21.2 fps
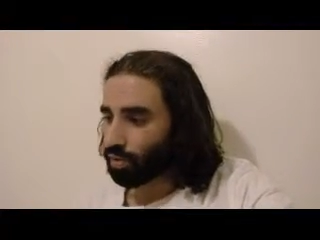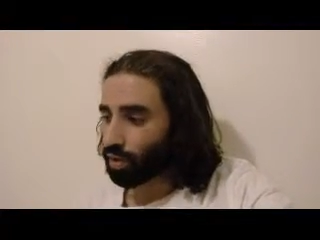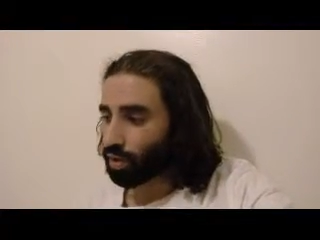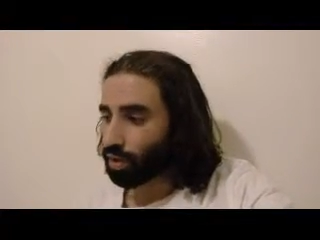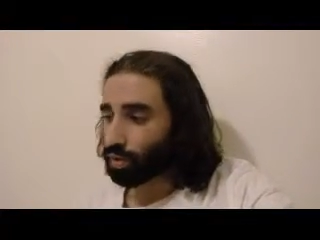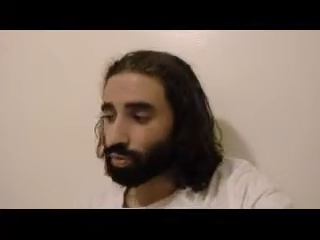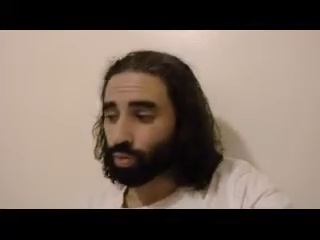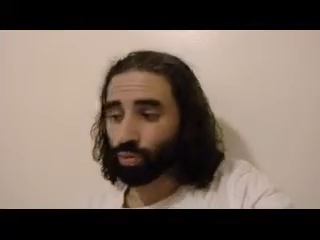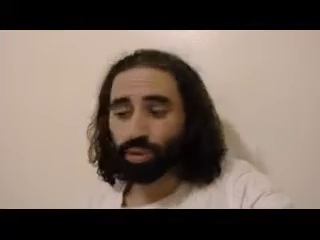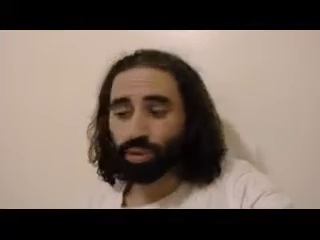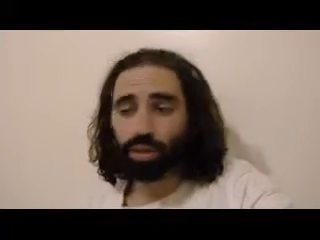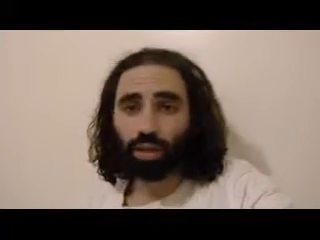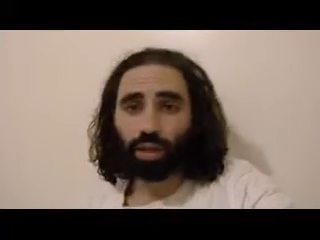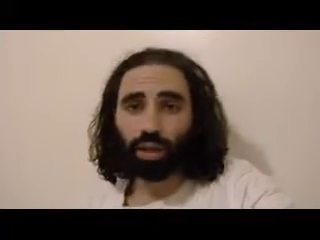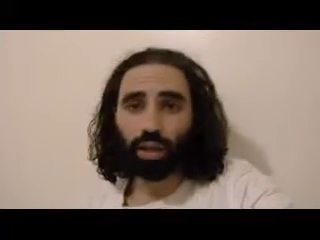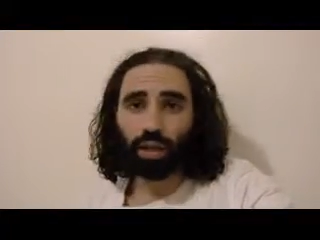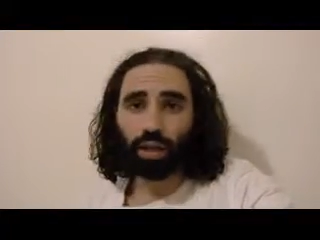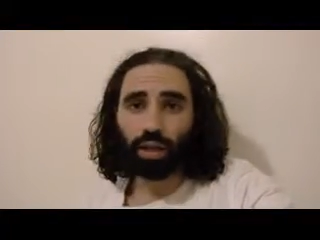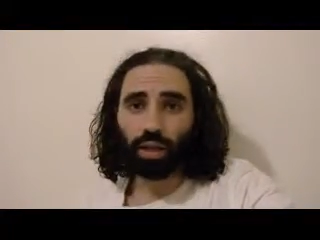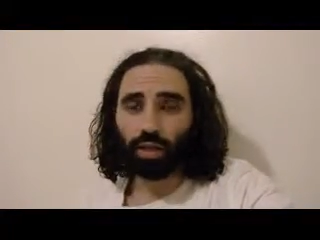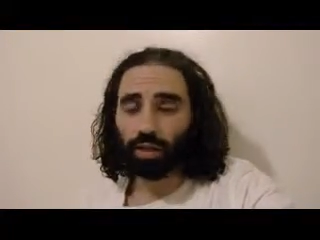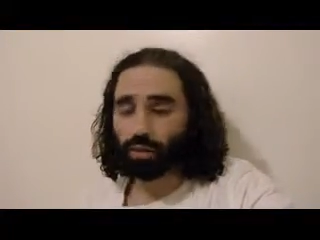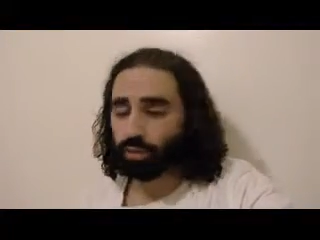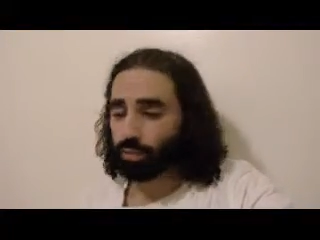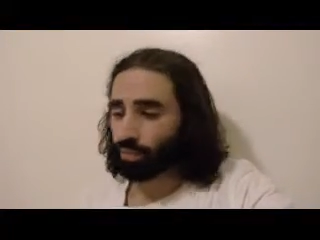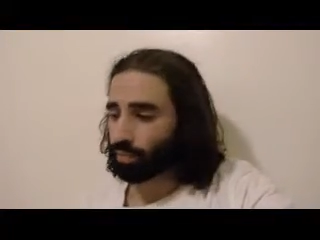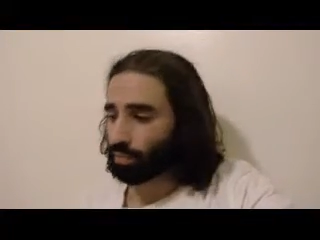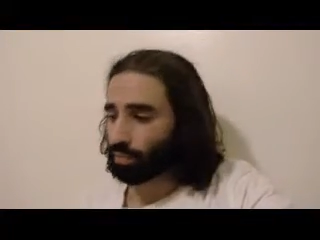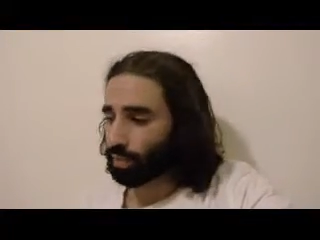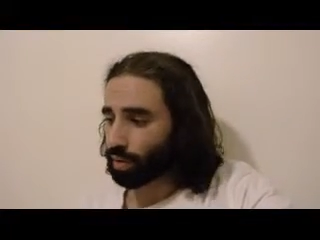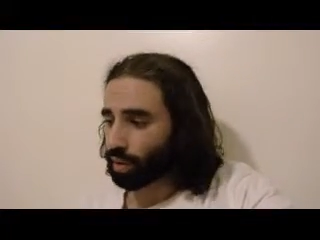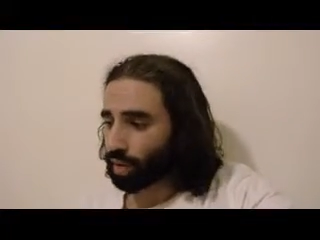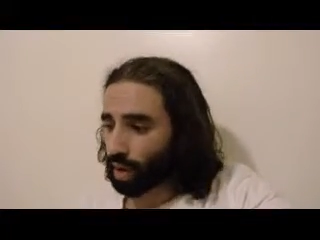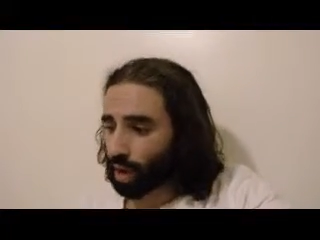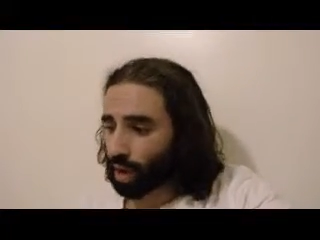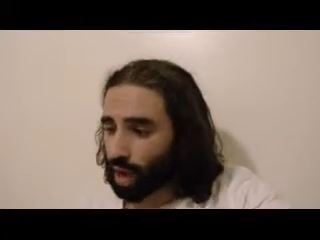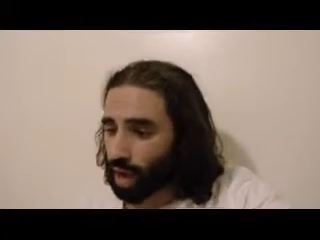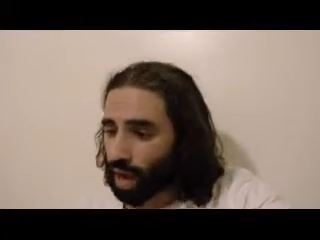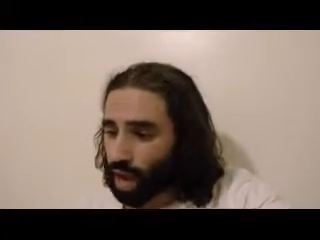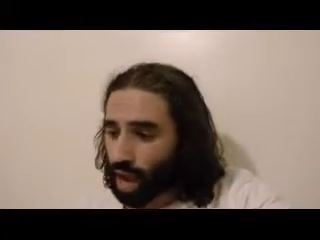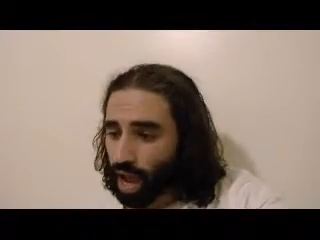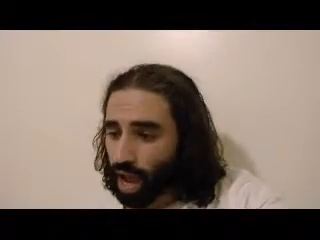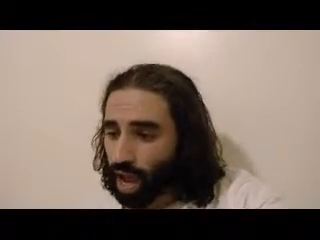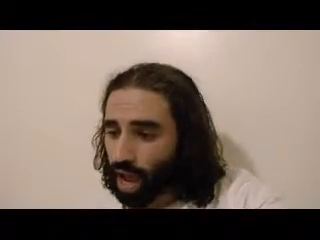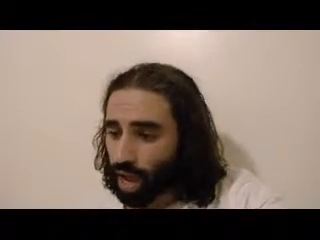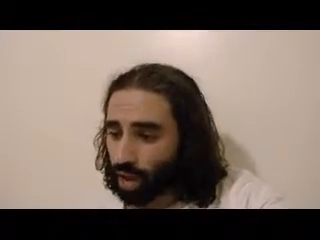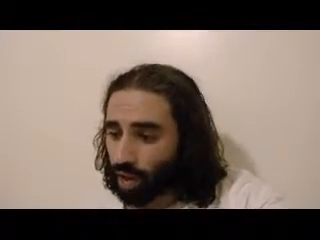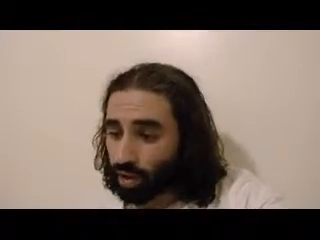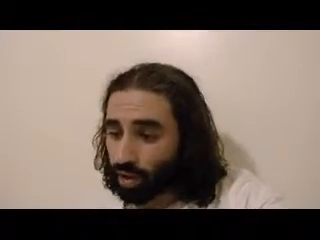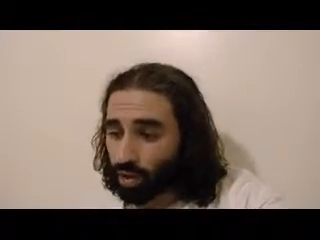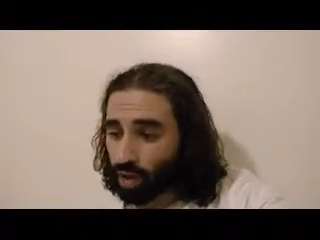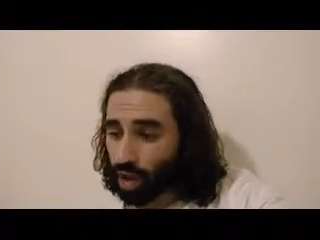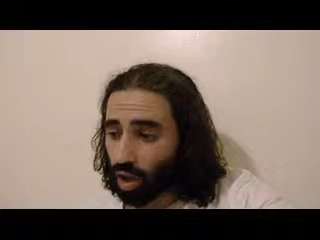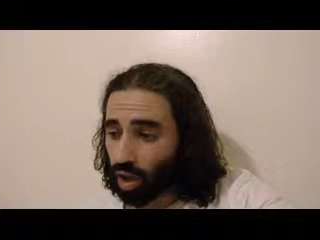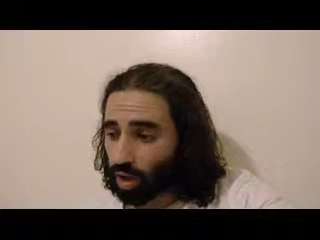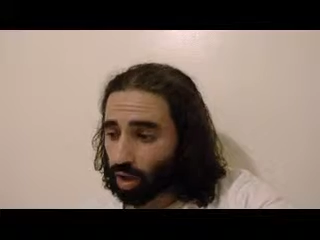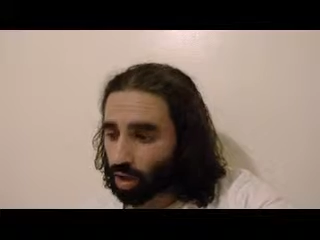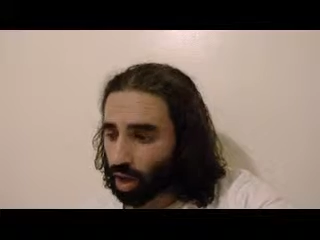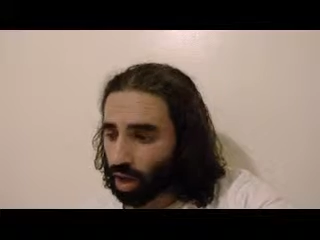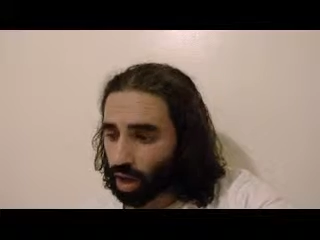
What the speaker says: They will say, had Allah